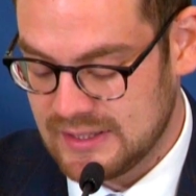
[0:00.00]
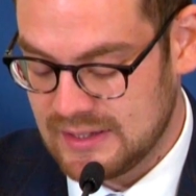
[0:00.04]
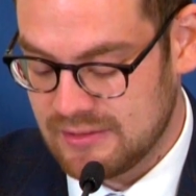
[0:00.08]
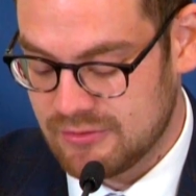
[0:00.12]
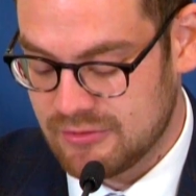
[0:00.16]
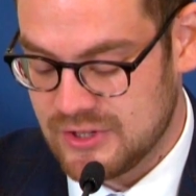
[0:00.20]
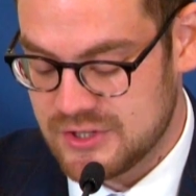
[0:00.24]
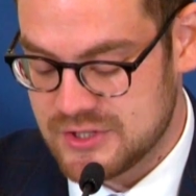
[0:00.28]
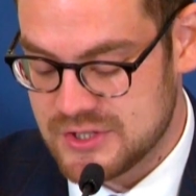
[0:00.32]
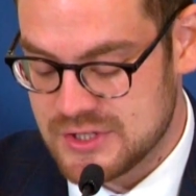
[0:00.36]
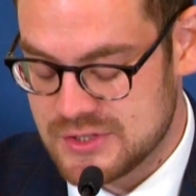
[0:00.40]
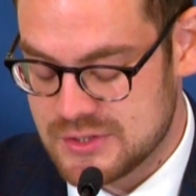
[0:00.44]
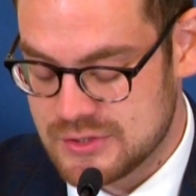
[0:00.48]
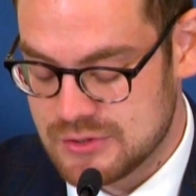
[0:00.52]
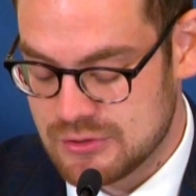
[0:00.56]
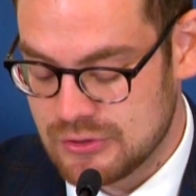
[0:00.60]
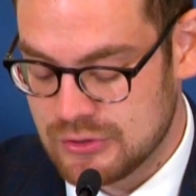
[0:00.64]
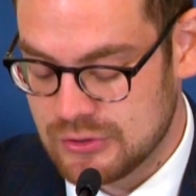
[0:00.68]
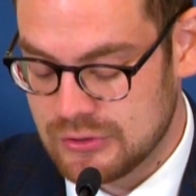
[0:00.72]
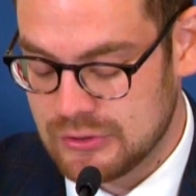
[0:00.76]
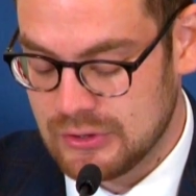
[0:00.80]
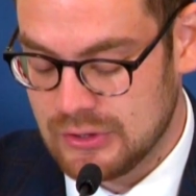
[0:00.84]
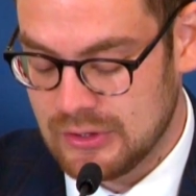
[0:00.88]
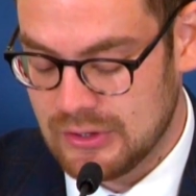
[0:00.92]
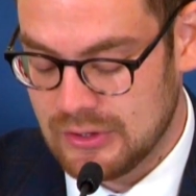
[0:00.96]
have
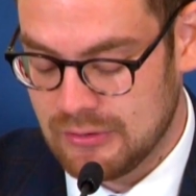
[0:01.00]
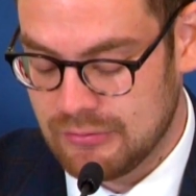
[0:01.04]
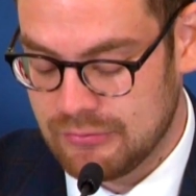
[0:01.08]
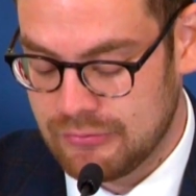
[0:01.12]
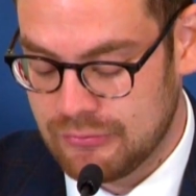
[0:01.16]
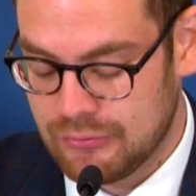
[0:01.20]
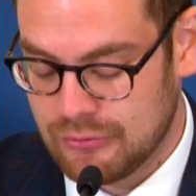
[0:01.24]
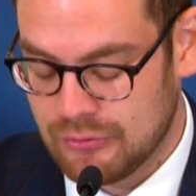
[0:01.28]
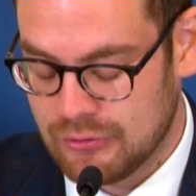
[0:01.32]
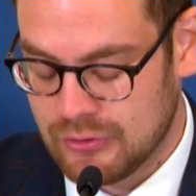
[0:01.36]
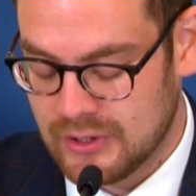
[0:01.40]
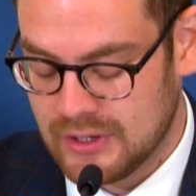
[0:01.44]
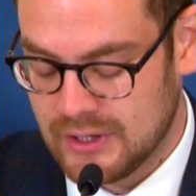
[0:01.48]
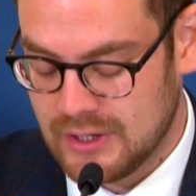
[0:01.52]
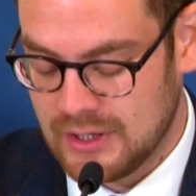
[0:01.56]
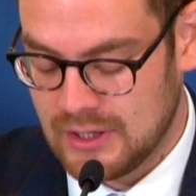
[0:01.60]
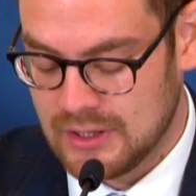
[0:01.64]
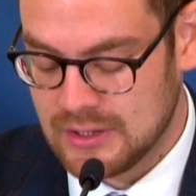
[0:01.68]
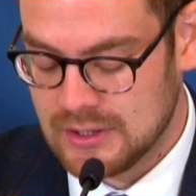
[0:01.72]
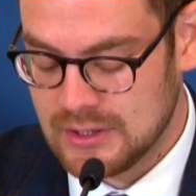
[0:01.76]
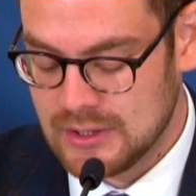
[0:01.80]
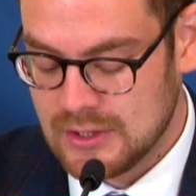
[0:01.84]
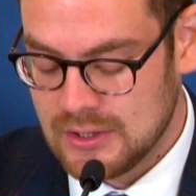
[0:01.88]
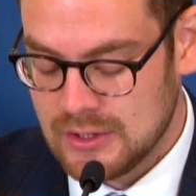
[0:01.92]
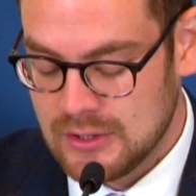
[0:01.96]
registered
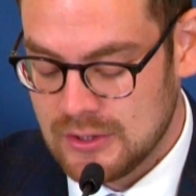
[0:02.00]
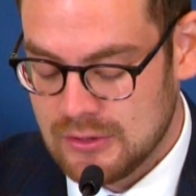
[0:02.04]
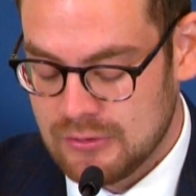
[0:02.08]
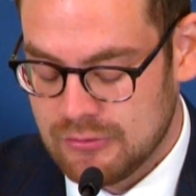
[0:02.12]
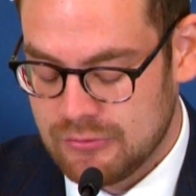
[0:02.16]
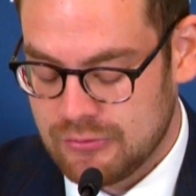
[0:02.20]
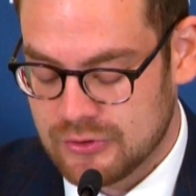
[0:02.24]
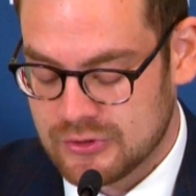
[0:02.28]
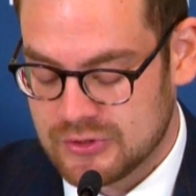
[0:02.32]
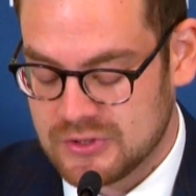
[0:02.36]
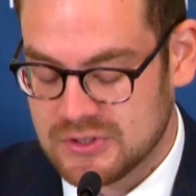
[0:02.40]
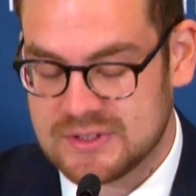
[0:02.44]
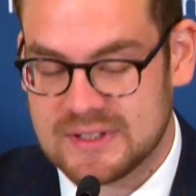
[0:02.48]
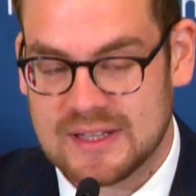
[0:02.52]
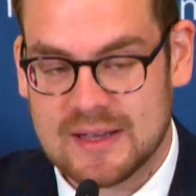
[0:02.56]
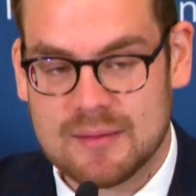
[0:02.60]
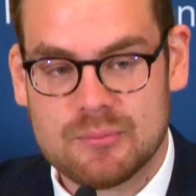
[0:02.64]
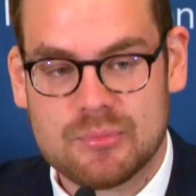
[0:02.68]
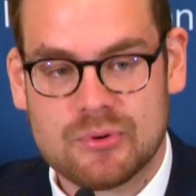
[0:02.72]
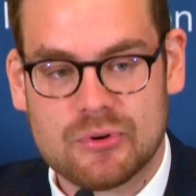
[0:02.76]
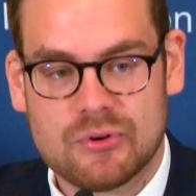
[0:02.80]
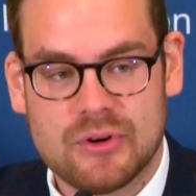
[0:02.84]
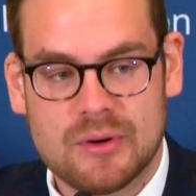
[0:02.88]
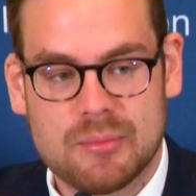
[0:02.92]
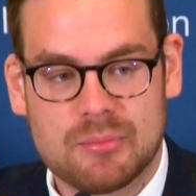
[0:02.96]
for the
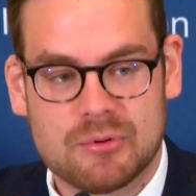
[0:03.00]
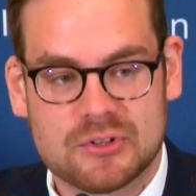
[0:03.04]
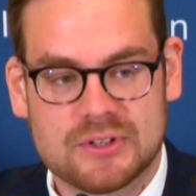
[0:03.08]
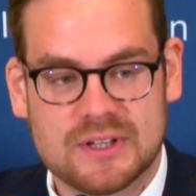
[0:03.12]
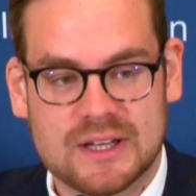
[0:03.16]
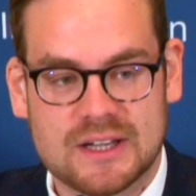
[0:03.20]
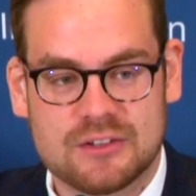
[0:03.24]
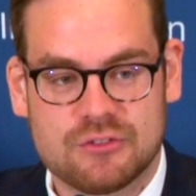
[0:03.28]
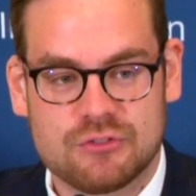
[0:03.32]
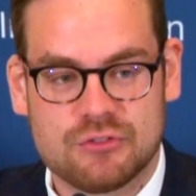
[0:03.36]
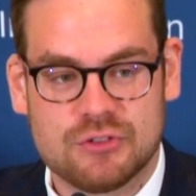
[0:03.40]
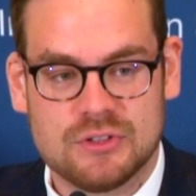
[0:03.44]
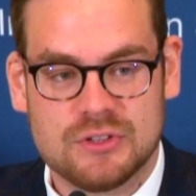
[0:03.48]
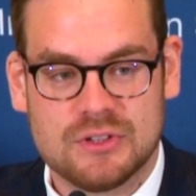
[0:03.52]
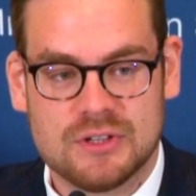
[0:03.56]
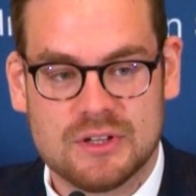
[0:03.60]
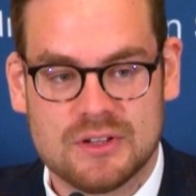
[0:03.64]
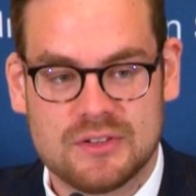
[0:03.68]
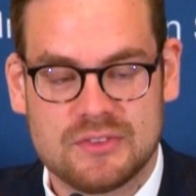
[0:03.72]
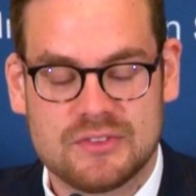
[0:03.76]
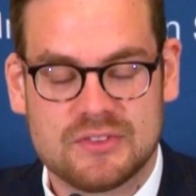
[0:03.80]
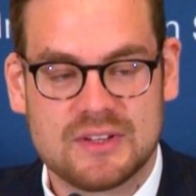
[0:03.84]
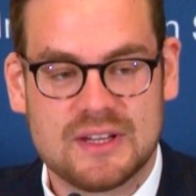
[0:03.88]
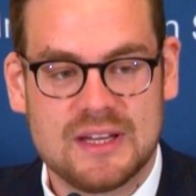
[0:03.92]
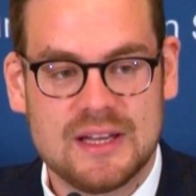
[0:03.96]
temporary protection
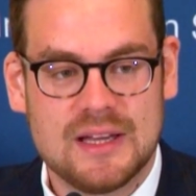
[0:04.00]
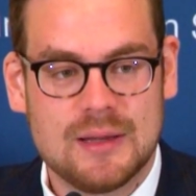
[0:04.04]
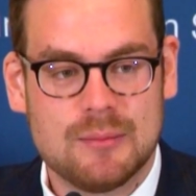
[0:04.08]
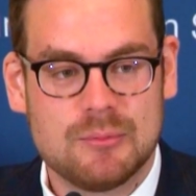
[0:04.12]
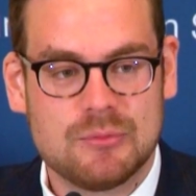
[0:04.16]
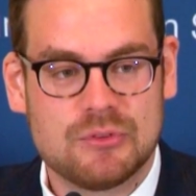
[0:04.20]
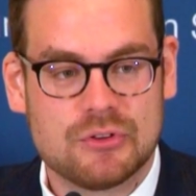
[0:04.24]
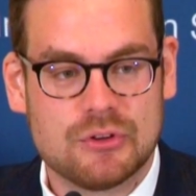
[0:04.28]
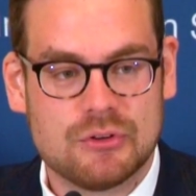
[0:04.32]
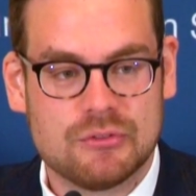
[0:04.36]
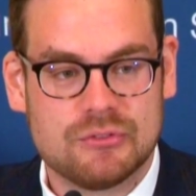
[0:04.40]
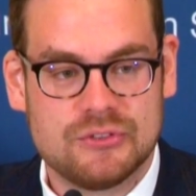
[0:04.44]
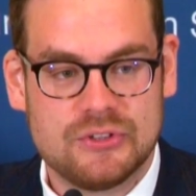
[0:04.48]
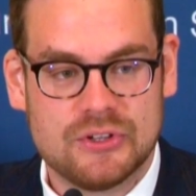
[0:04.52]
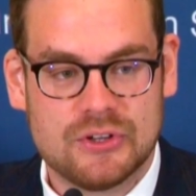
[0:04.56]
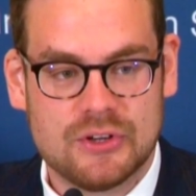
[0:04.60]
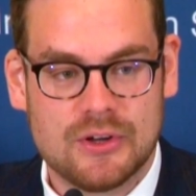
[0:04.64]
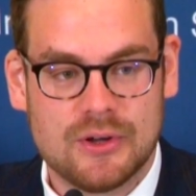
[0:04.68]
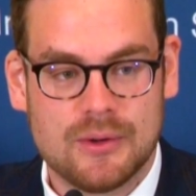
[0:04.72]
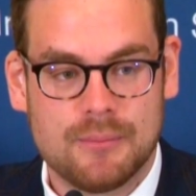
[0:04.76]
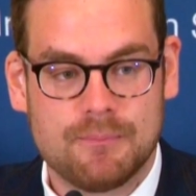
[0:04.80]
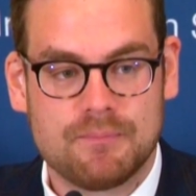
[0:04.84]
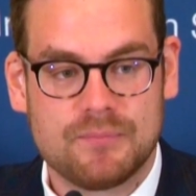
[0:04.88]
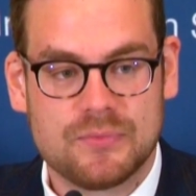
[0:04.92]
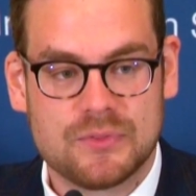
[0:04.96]
schemes of
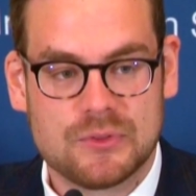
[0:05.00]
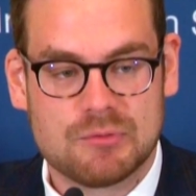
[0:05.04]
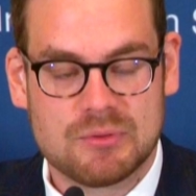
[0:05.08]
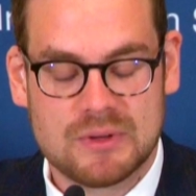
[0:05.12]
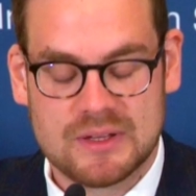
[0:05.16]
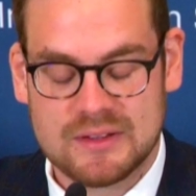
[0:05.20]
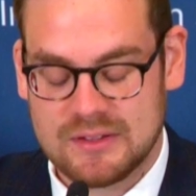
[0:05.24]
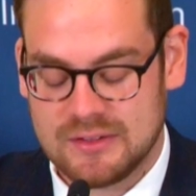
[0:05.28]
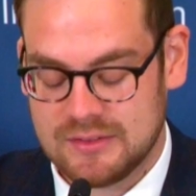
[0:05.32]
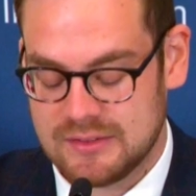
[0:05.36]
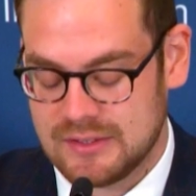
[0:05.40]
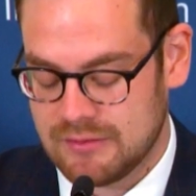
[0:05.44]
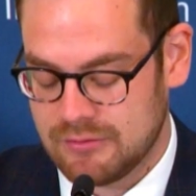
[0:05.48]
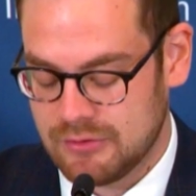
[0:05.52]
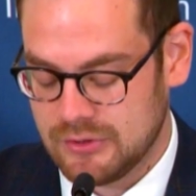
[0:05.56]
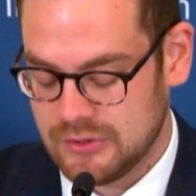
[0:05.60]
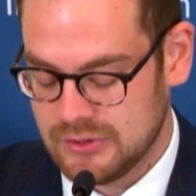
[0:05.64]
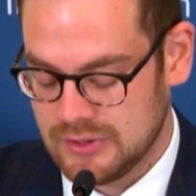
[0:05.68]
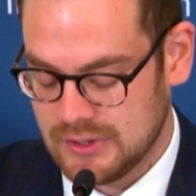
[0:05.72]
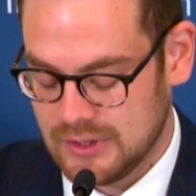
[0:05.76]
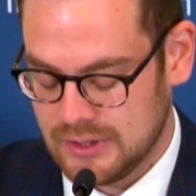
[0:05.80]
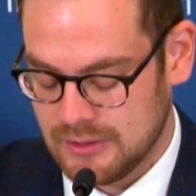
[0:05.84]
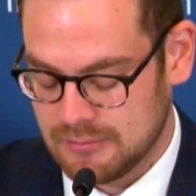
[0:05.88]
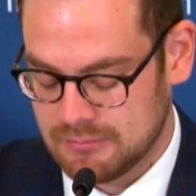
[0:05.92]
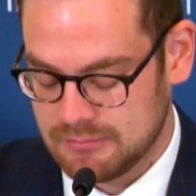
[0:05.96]
the
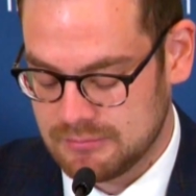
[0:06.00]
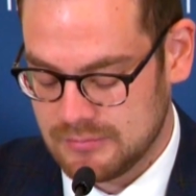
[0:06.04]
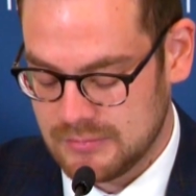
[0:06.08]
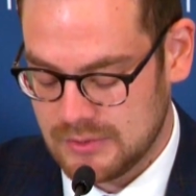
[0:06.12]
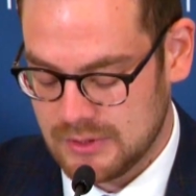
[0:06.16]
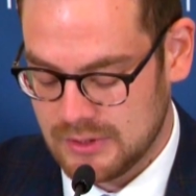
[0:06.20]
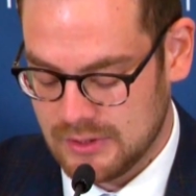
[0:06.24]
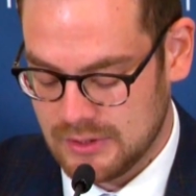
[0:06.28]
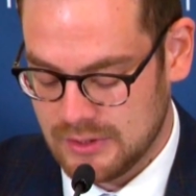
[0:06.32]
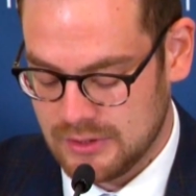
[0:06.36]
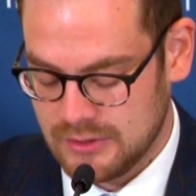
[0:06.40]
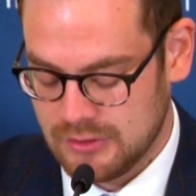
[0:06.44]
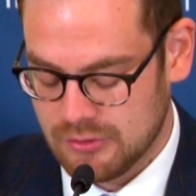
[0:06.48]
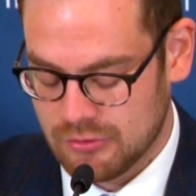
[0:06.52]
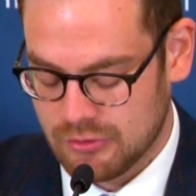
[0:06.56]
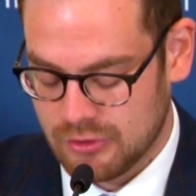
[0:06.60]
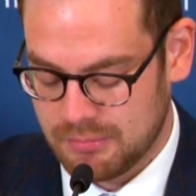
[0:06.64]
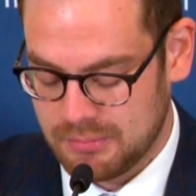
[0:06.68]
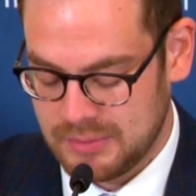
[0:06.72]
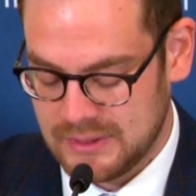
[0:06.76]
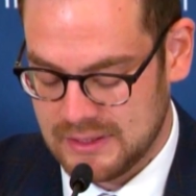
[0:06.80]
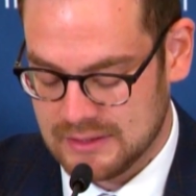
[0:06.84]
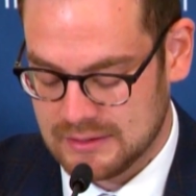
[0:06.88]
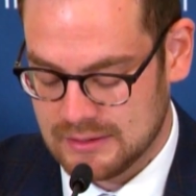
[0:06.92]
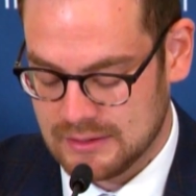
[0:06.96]
27
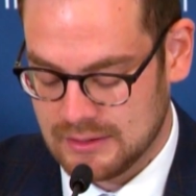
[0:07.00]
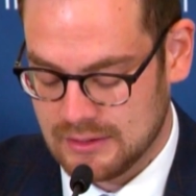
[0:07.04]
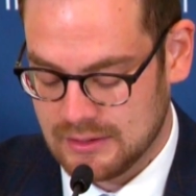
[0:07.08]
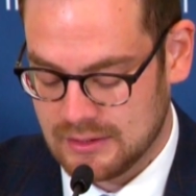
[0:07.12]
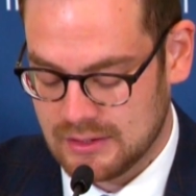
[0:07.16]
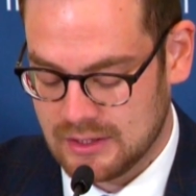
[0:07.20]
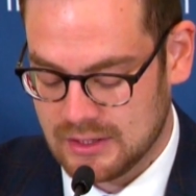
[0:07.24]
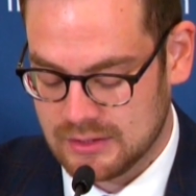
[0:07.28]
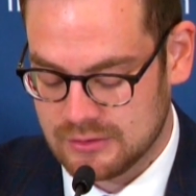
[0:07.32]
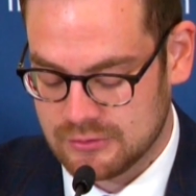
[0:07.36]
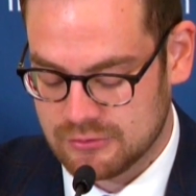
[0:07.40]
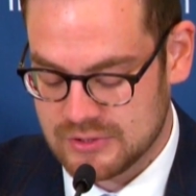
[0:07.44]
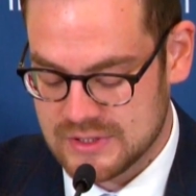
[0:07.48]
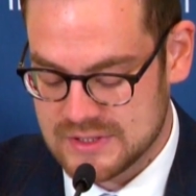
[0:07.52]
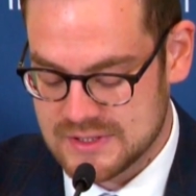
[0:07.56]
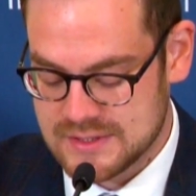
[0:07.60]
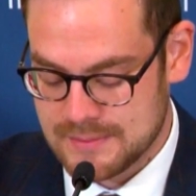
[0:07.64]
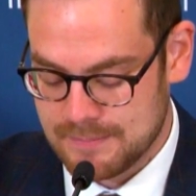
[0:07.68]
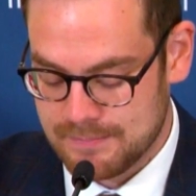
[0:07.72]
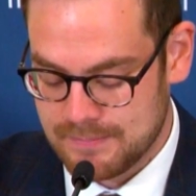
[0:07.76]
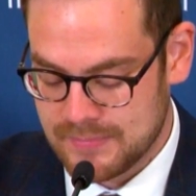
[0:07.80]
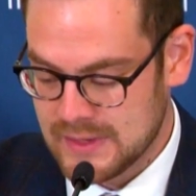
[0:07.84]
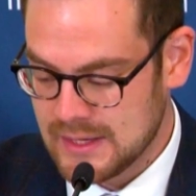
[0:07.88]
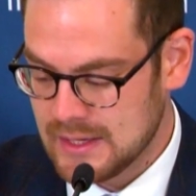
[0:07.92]
European countries.